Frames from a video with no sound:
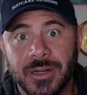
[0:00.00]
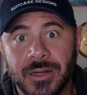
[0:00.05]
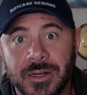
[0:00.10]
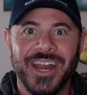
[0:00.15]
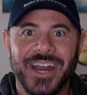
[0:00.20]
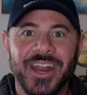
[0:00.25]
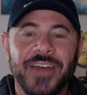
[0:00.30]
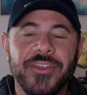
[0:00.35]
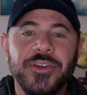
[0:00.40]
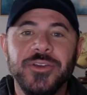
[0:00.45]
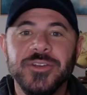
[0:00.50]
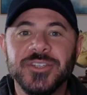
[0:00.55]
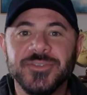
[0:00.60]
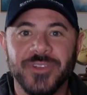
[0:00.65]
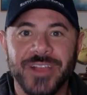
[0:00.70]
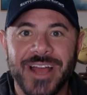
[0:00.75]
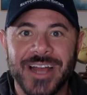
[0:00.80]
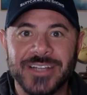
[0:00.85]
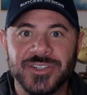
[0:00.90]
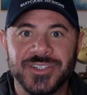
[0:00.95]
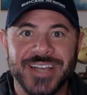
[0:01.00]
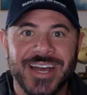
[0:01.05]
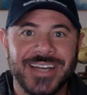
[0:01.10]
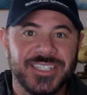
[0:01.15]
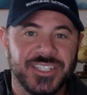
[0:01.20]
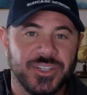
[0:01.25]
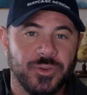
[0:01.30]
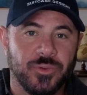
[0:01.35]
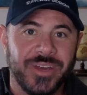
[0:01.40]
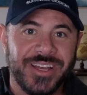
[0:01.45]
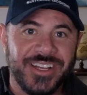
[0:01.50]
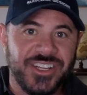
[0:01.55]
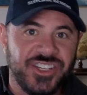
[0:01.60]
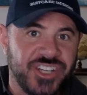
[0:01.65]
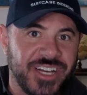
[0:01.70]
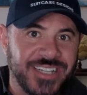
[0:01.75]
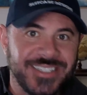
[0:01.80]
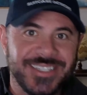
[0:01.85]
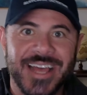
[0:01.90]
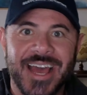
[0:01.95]
Another useful exercise is to read
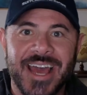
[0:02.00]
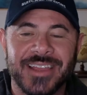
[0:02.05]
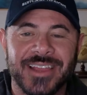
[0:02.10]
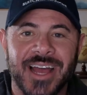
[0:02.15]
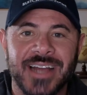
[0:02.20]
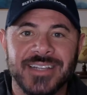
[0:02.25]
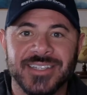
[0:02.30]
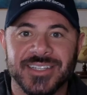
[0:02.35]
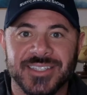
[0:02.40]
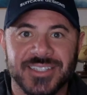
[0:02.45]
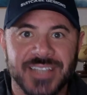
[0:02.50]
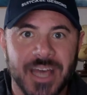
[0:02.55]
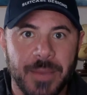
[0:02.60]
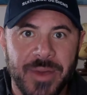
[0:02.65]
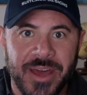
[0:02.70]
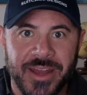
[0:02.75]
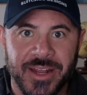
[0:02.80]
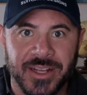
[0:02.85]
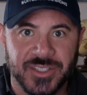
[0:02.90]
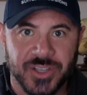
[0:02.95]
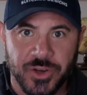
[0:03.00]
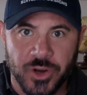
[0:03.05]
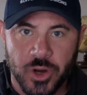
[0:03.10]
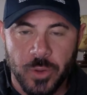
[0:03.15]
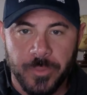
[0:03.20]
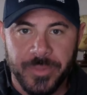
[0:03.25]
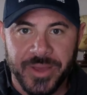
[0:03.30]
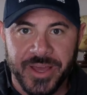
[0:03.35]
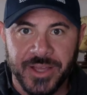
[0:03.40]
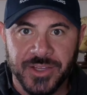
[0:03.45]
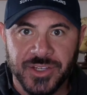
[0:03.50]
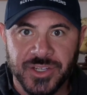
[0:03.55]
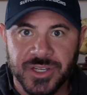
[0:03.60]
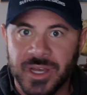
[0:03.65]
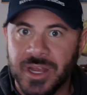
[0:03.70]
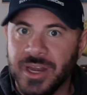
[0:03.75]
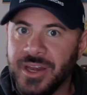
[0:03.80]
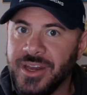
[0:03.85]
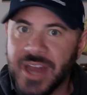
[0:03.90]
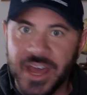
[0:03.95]
just the headlines and subheadings on your homepage.
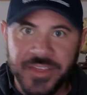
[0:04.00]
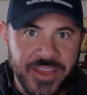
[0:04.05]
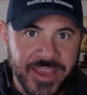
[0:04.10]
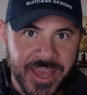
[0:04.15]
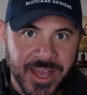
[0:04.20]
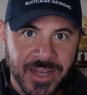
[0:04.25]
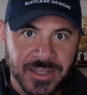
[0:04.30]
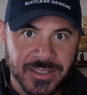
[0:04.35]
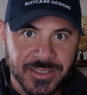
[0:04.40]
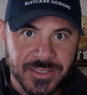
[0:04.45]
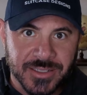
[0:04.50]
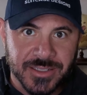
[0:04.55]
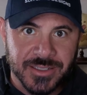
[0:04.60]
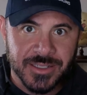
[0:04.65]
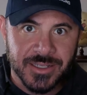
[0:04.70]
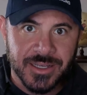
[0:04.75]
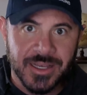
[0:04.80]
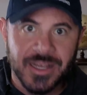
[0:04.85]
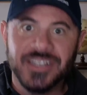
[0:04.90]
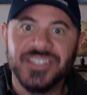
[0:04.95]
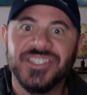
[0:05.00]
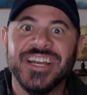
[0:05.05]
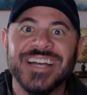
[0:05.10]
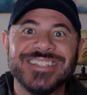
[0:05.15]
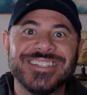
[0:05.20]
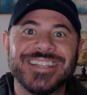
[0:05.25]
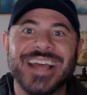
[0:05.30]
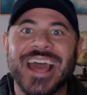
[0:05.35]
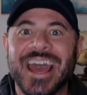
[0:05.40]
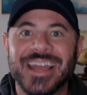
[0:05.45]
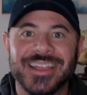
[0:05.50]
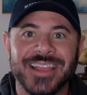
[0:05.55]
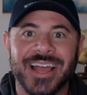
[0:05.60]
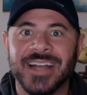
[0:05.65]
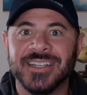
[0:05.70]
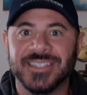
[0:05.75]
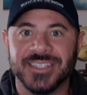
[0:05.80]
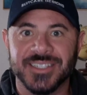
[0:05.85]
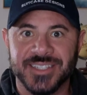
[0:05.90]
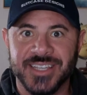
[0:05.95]
Nothing else, just the
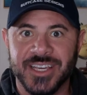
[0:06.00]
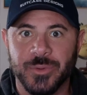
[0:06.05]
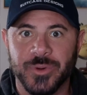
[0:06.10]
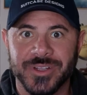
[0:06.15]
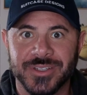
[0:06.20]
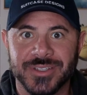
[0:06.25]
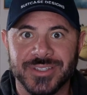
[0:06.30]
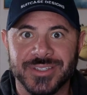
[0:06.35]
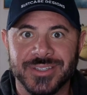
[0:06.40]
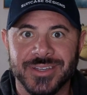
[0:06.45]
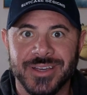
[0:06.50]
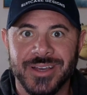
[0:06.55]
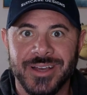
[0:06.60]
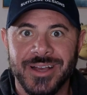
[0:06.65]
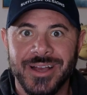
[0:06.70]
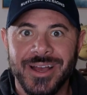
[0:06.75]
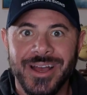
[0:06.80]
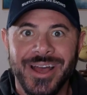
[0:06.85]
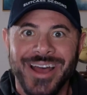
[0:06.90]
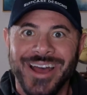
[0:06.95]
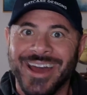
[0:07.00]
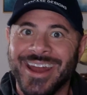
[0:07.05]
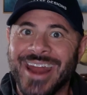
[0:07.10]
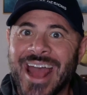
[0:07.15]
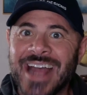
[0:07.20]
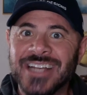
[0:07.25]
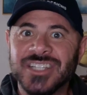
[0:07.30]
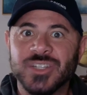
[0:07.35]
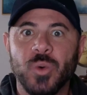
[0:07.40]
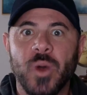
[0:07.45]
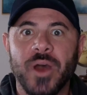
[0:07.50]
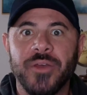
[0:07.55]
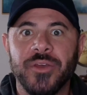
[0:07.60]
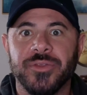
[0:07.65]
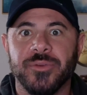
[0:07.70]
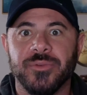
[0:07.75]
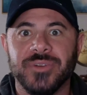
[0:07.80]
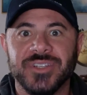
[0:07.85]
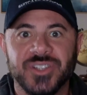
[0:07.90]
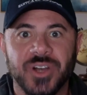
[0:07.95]
headlines in sequence. And ask whether the
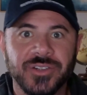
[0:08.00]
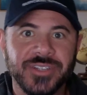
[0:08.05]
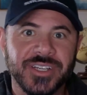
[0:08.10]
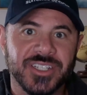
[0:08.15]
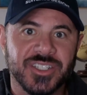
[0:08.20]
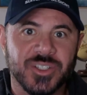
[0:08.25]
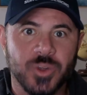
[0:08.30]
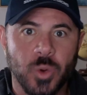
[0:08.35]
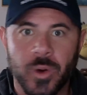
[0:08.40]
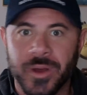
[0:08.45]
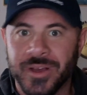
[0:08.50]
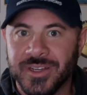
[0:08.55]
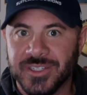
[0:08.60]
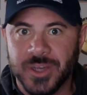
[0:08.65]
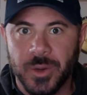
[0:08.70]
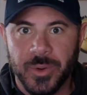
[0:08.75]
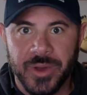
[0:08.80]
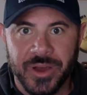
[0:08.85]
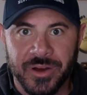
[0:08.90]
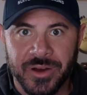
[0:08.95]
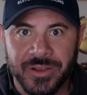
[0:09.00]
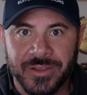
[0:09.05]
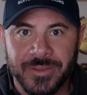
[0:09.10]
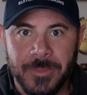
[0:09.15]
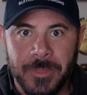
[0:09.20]
resulting story is coherent.